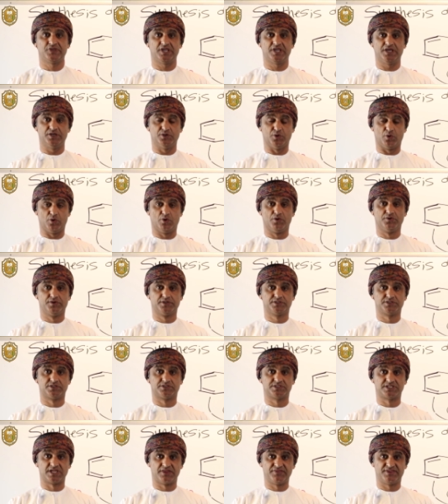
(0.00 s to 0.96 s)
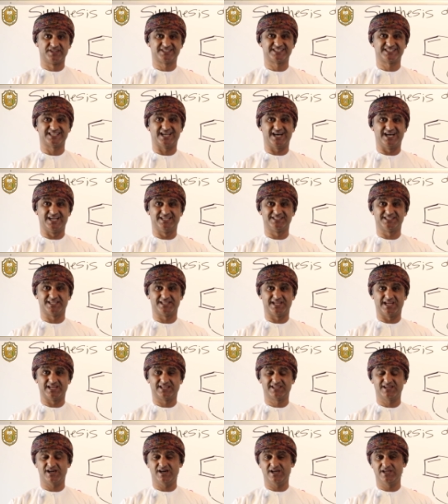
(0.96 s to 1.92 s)
in order to synthesize an
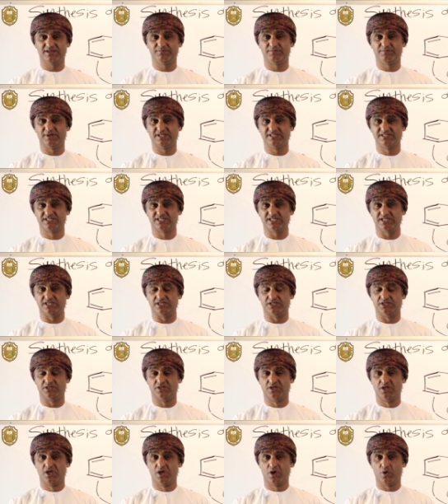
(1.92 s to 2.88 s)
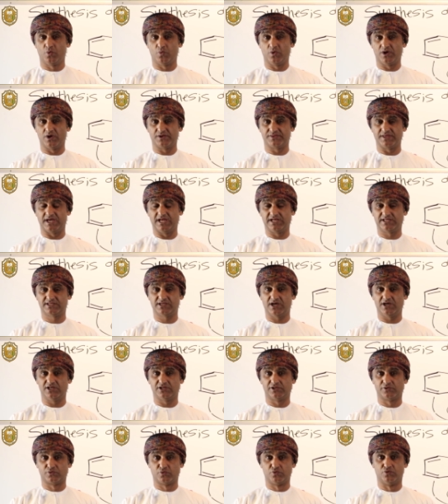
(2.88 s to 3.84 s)
alkyl benzene where the
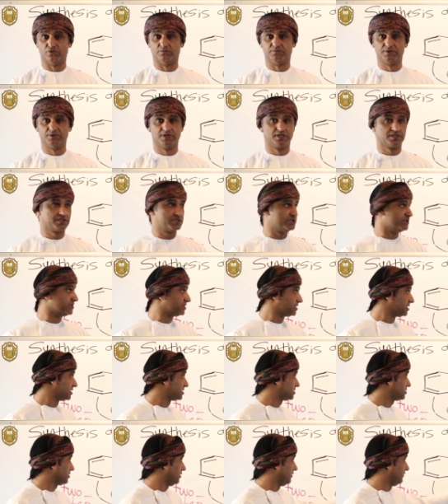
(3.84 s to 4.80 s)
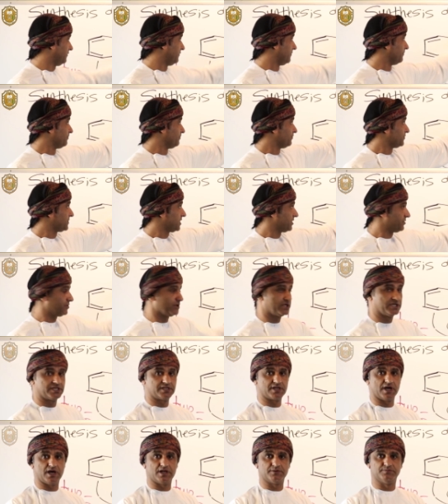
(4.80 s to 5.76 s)
alkyl group consists of 3
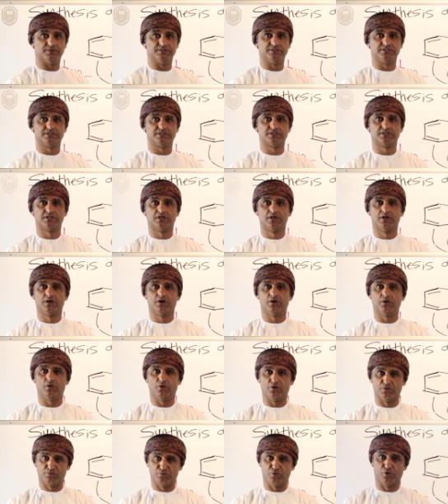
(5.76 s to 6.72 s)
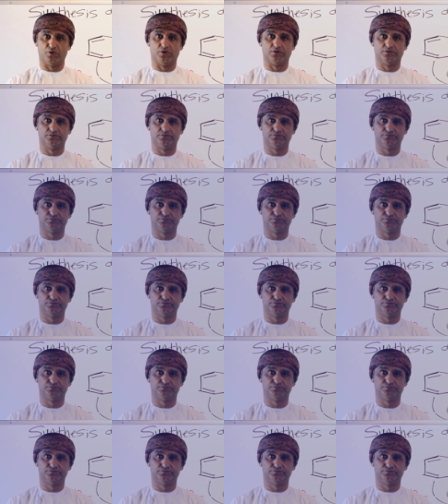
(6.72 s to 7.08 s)
carbons or more.